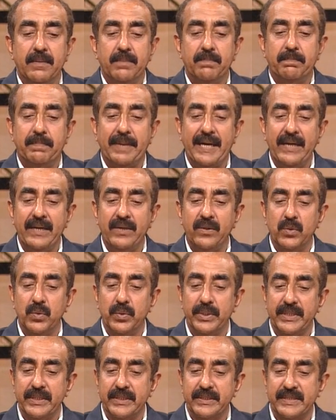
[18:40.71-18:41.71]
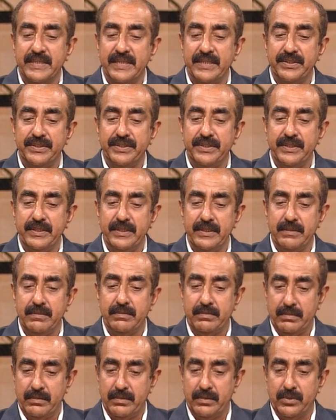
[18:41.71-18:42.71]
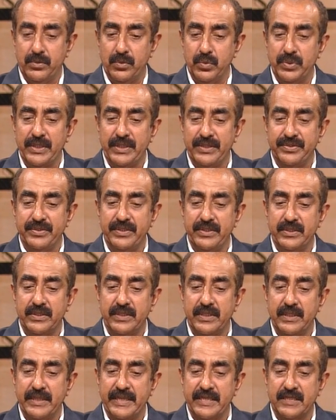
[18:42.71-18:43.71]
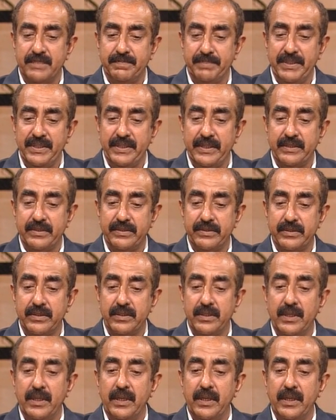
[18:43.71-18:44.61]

by over a century, 2 centuries experience,